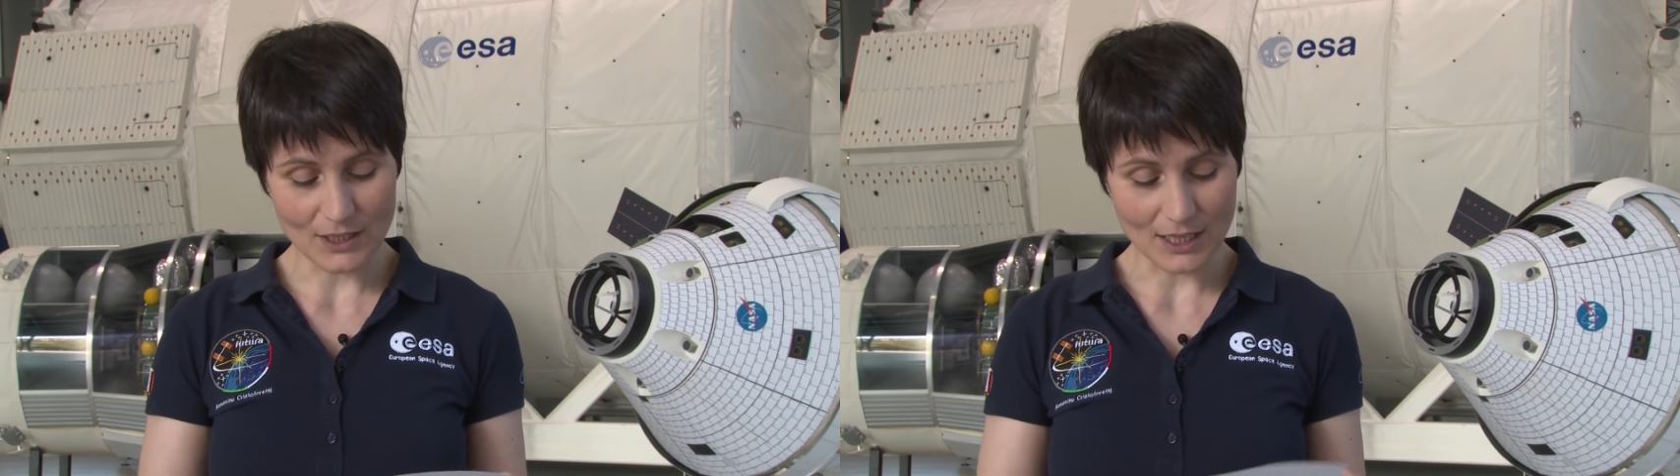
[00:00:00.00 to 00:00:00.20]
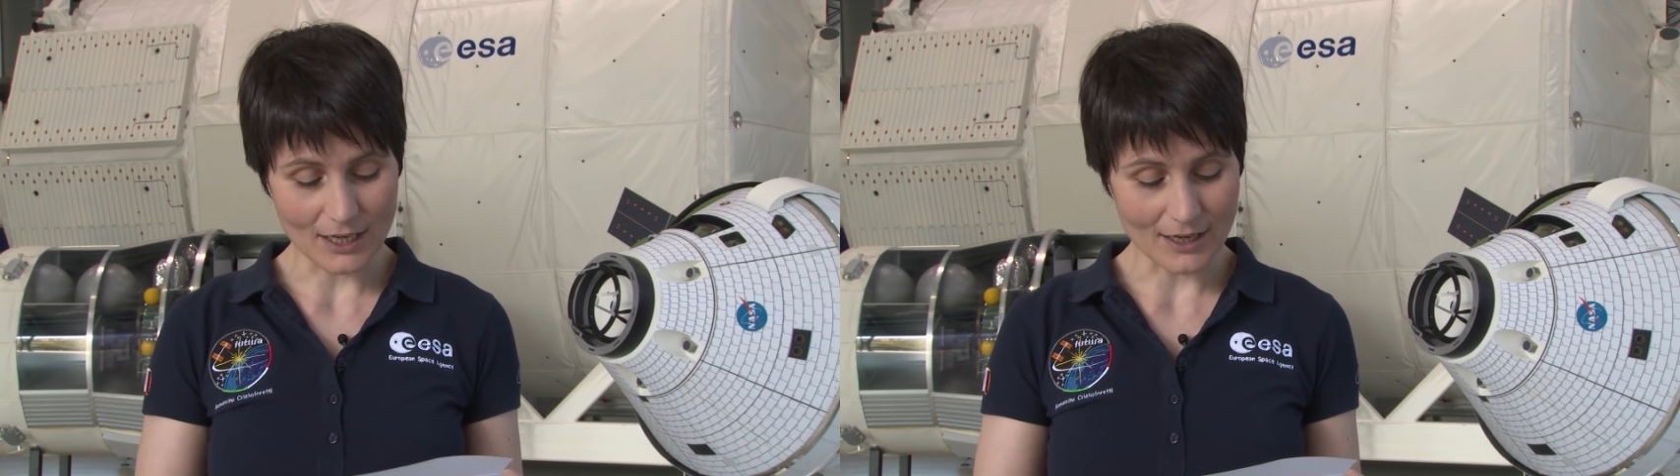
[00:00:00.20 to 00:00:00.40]

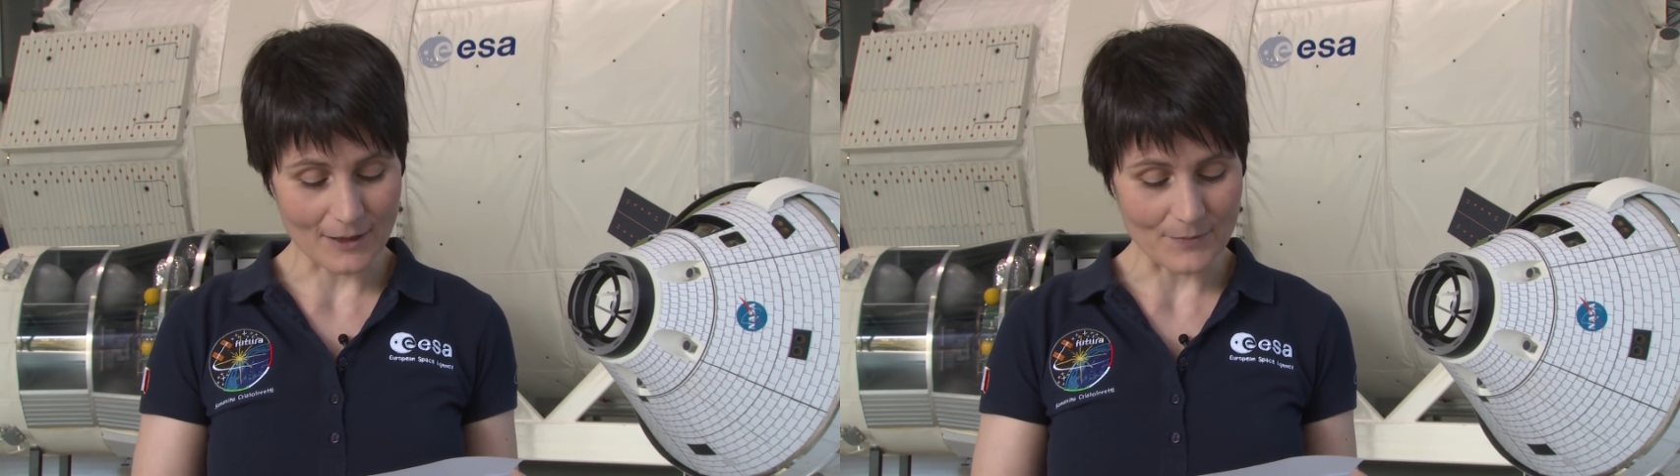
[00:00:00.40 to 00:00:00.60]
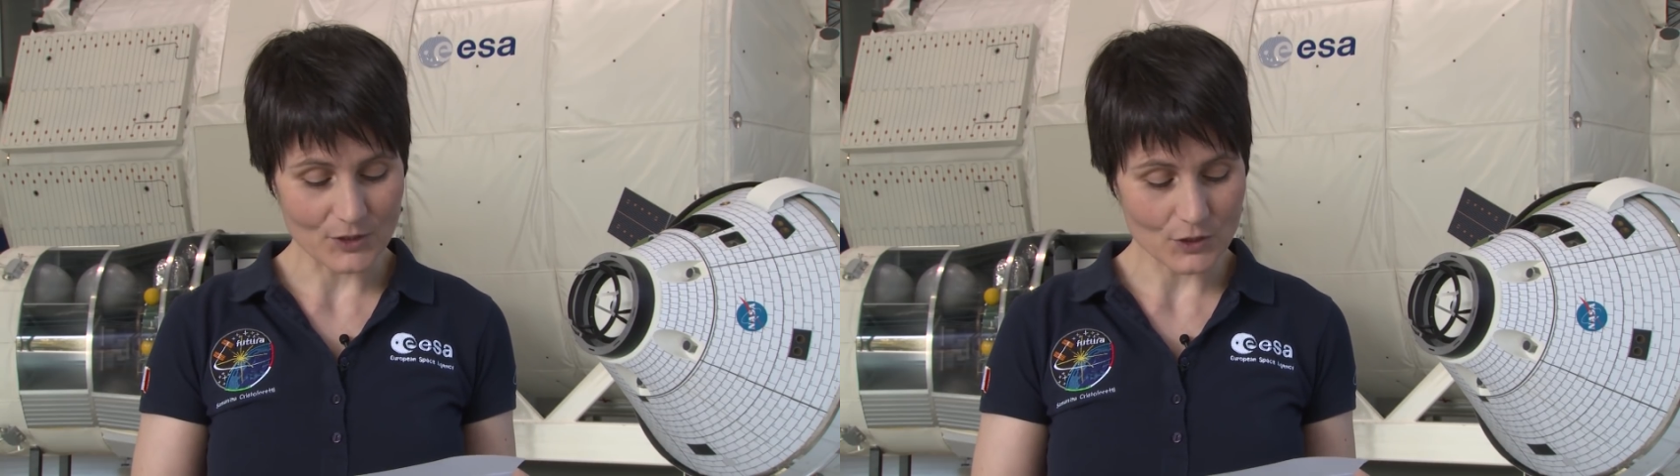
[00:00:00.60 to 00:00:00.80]

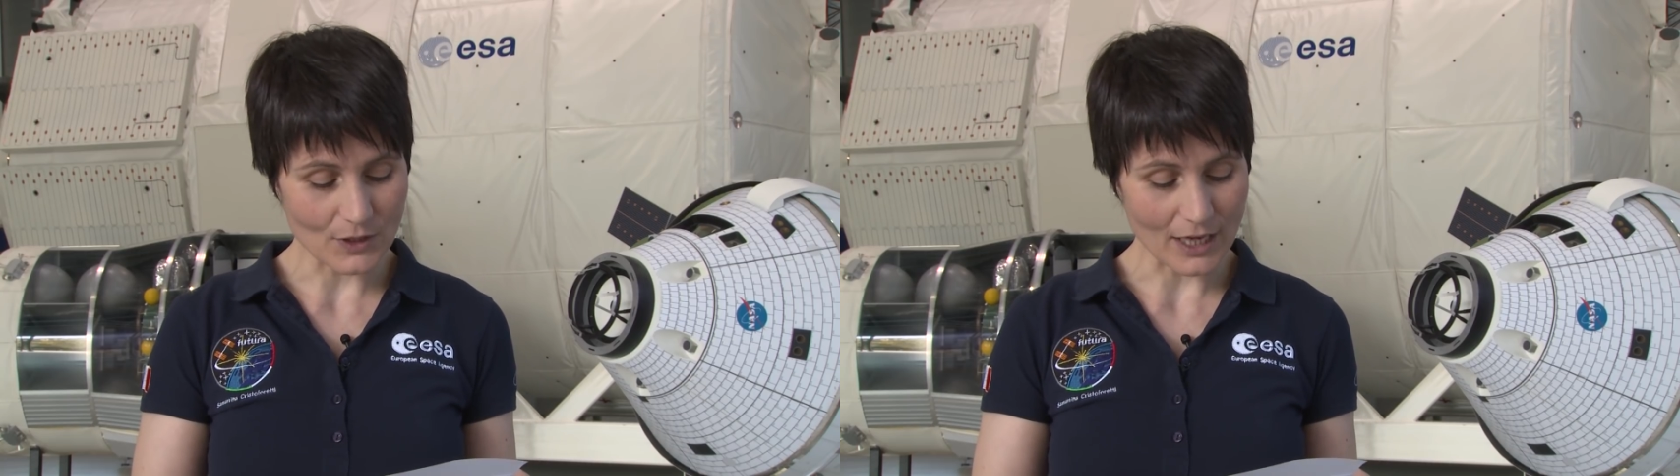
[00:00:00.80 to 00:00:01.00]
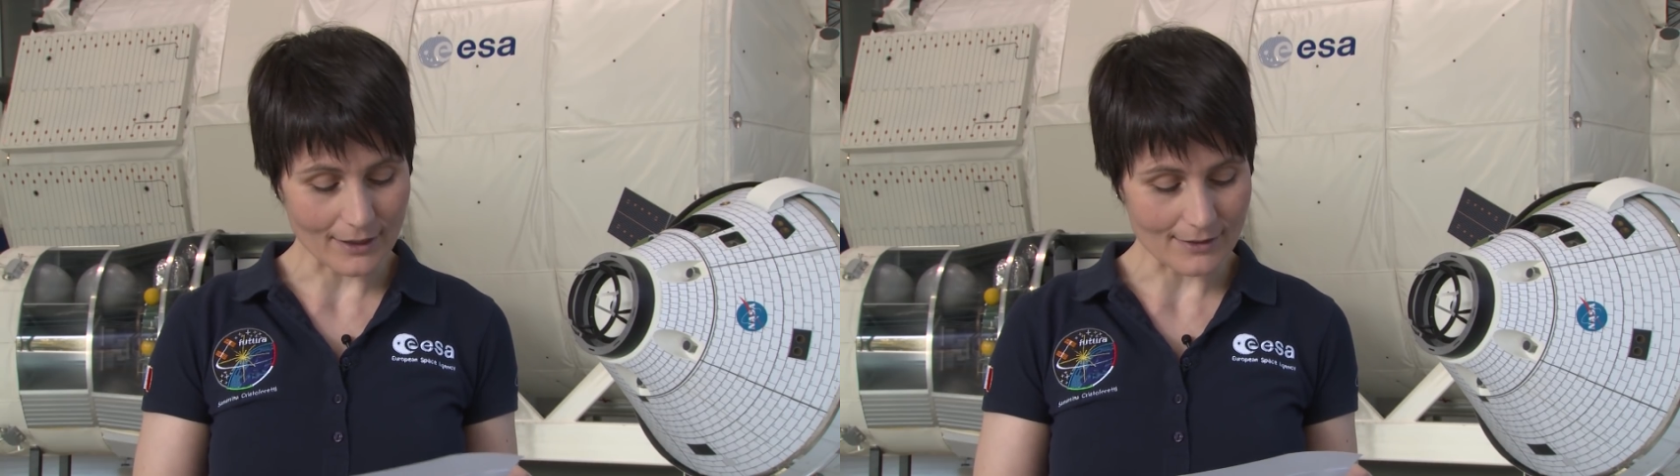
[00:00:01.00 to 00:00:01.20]

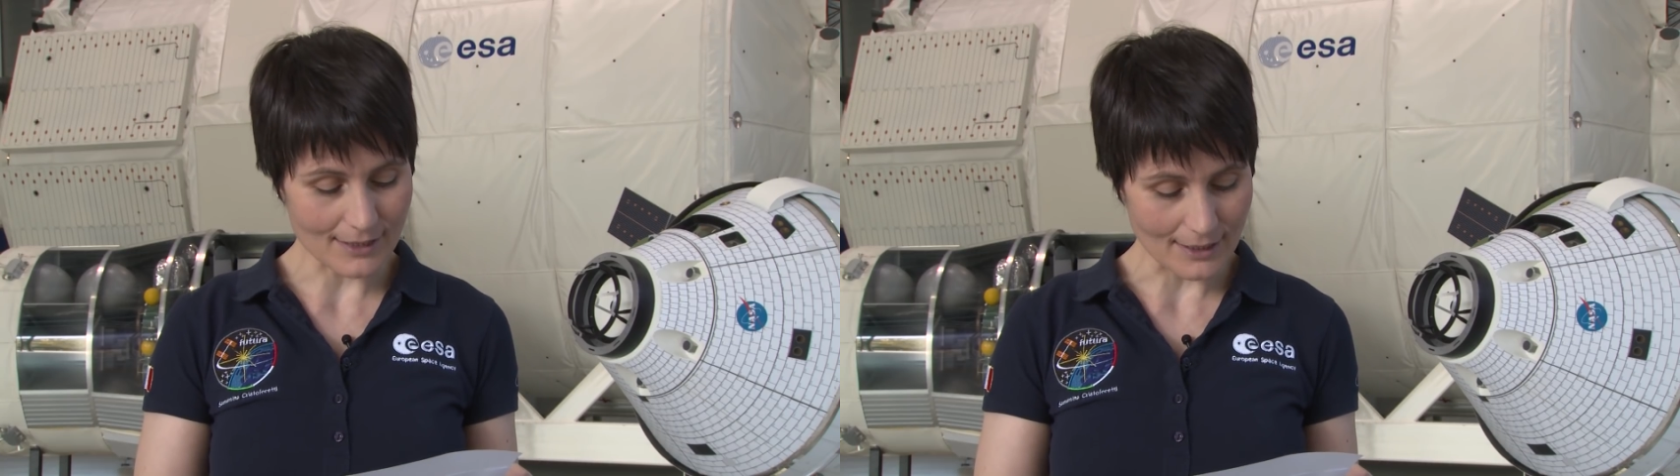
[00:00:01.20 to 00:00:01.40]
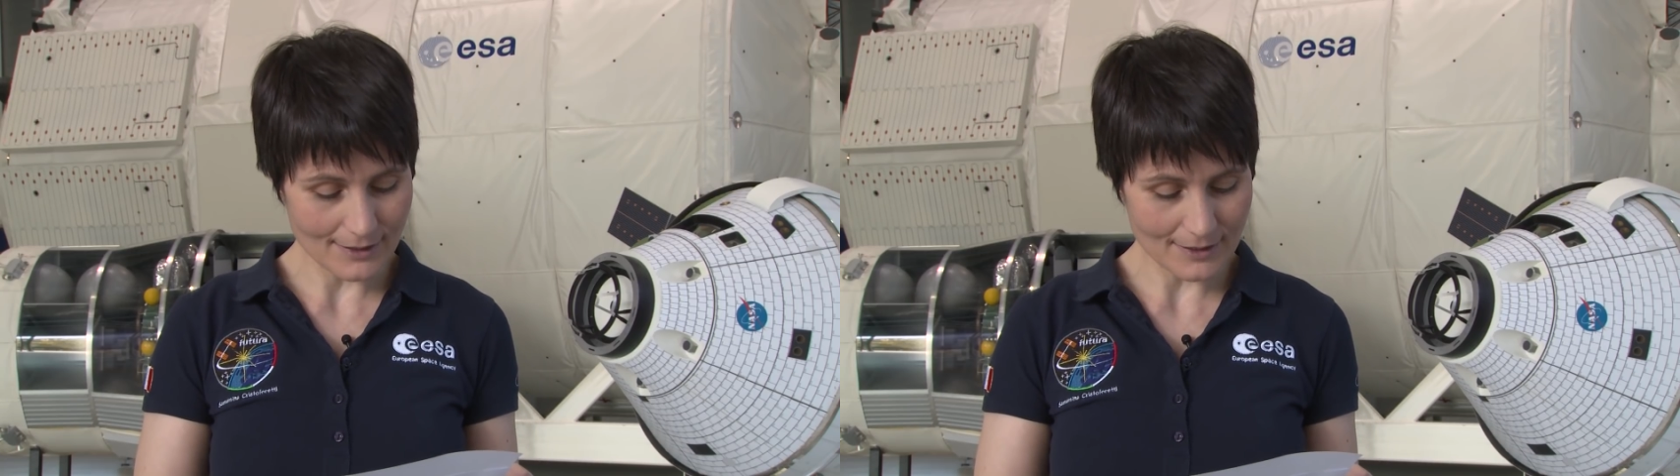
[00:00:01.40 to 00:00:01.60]
the
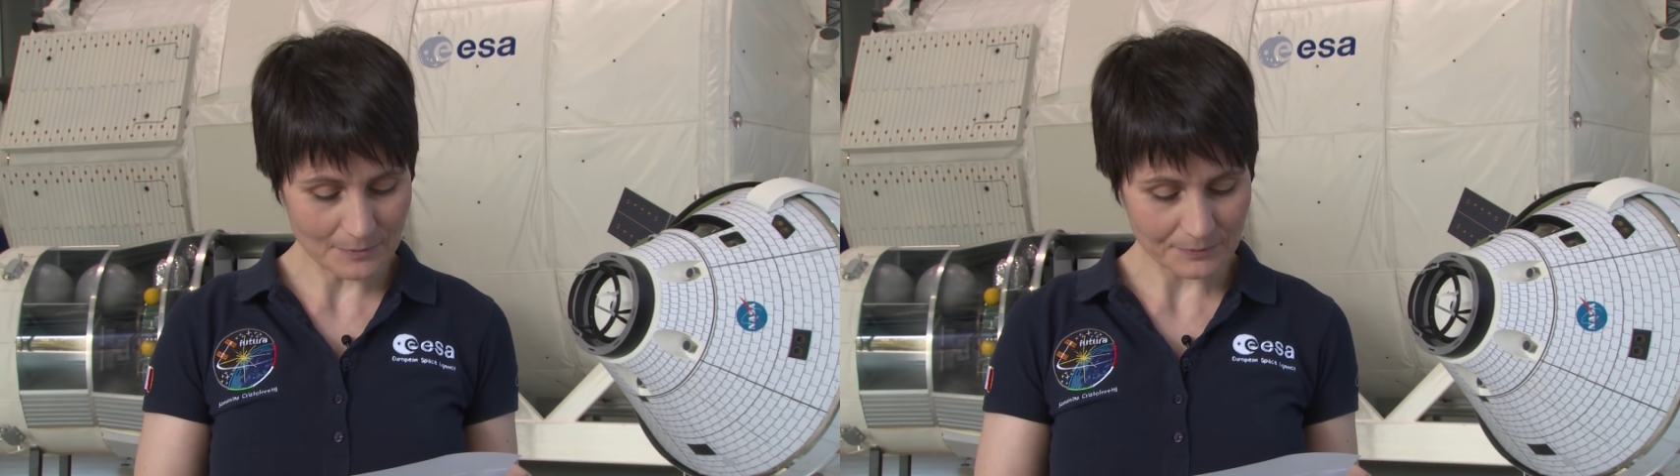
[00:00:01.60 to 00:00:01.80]
ISS.